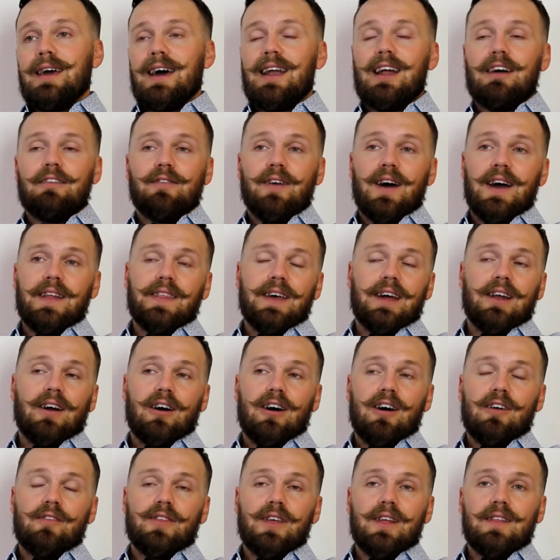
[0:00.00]
And I find that
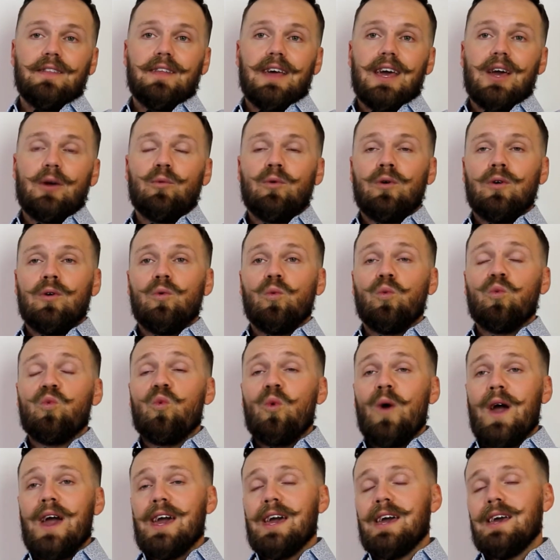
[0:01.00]
often they will
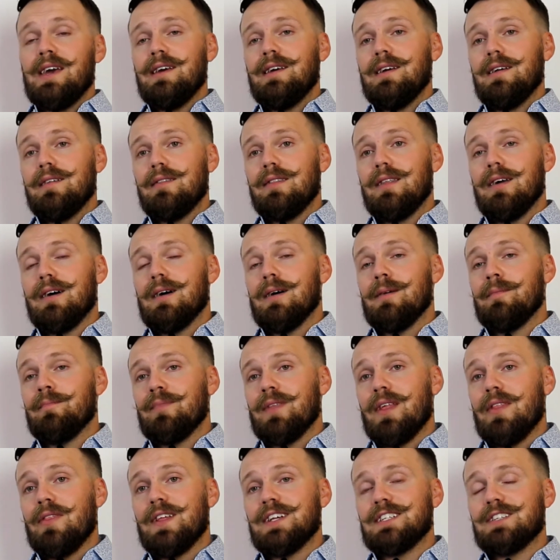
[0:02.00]
weigh
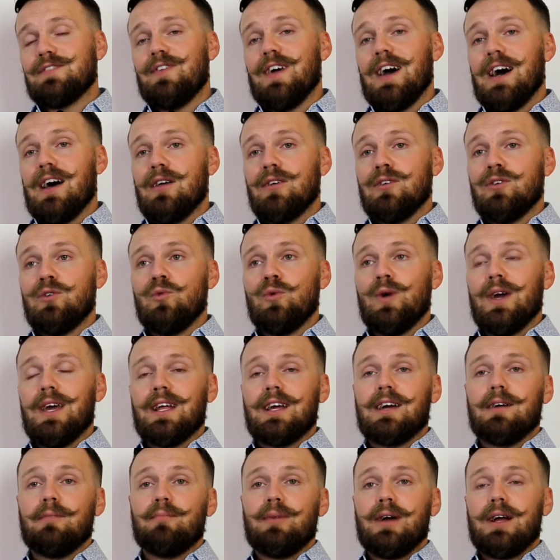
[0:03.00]
um, this value
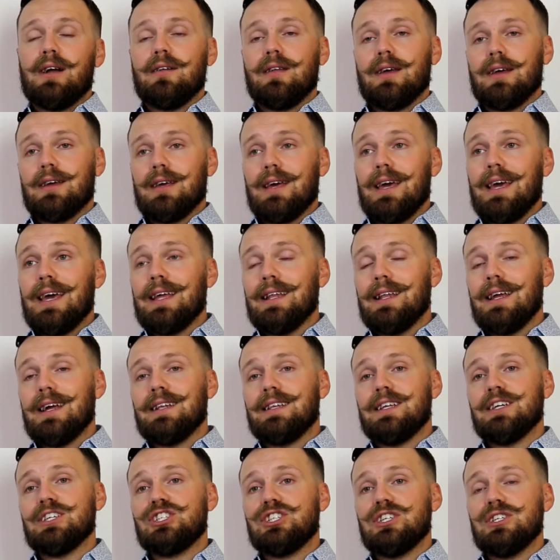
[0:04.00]
in compare like in
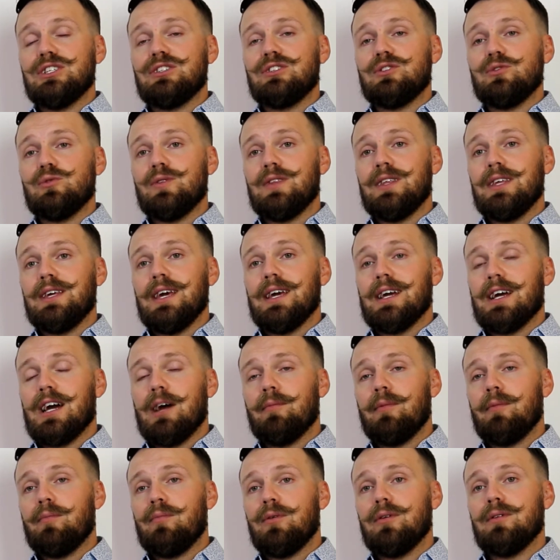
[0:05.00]
addition to the
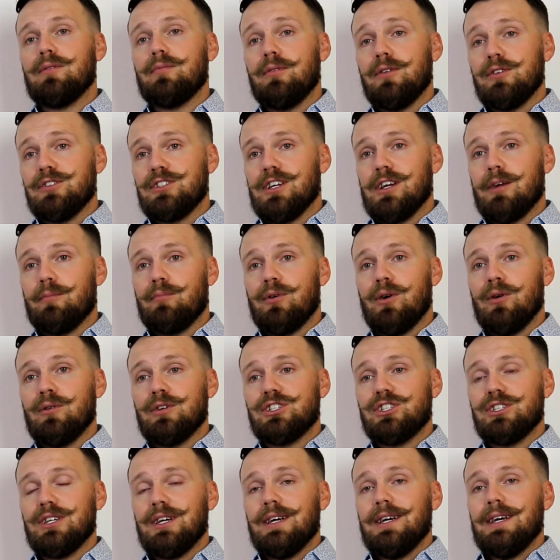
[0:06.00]
income producing
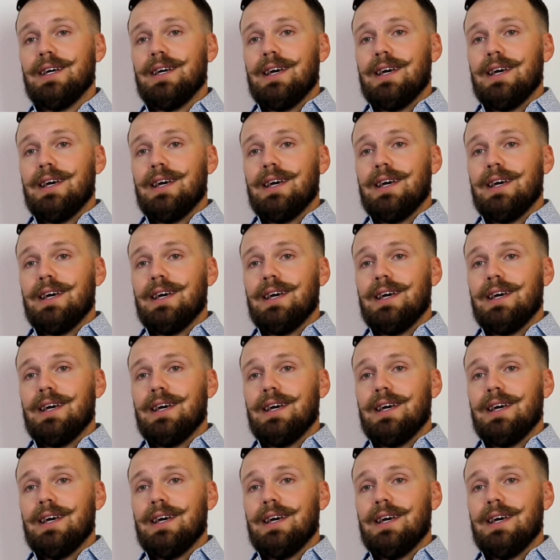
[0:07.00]
approach,